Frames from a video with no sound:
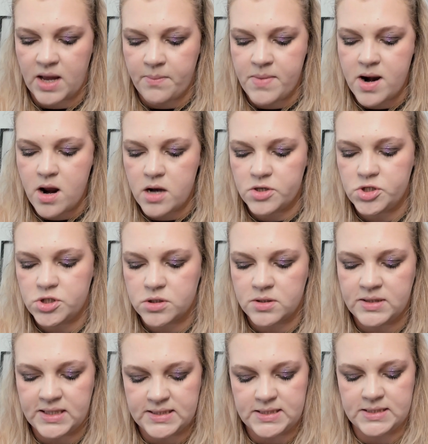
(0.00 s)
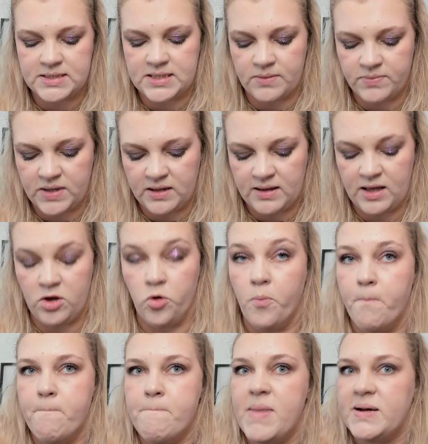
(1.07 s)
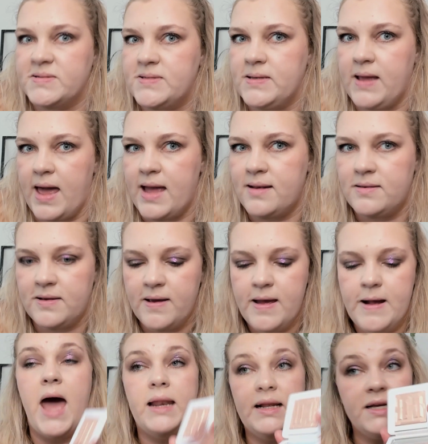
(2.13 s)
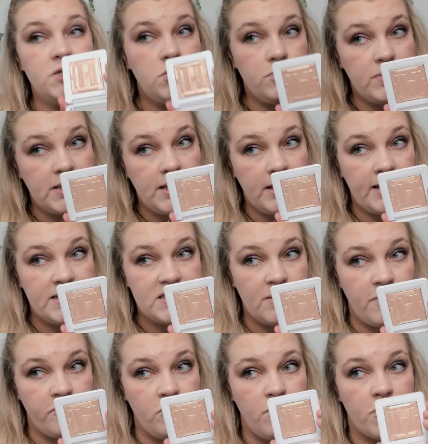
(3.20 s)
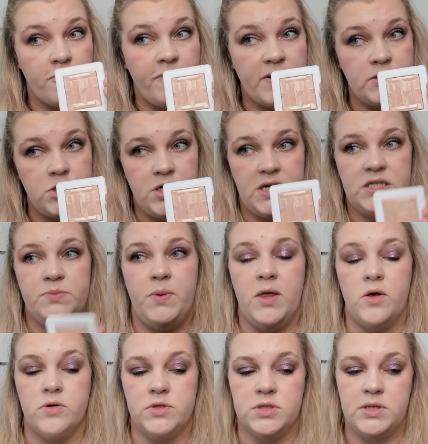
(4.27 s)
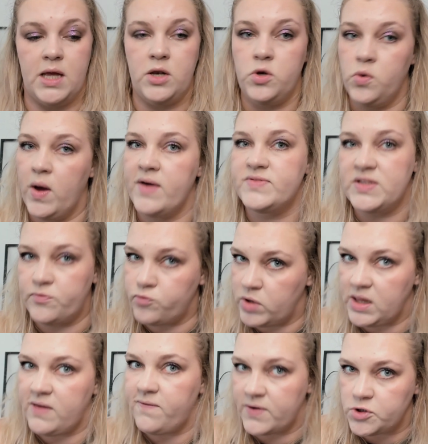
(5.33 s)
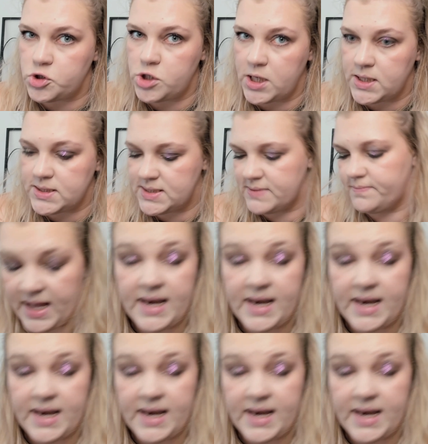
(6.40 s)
I'm not sure this is something that you must get unless you really like some of the more fun shades, because they do have some really fun shades.